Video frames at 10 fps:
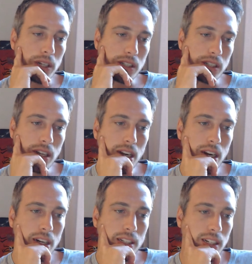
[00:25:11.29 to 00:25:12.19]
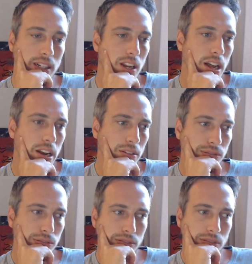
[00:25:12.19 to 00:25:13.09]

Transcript: But I think there's a lot of,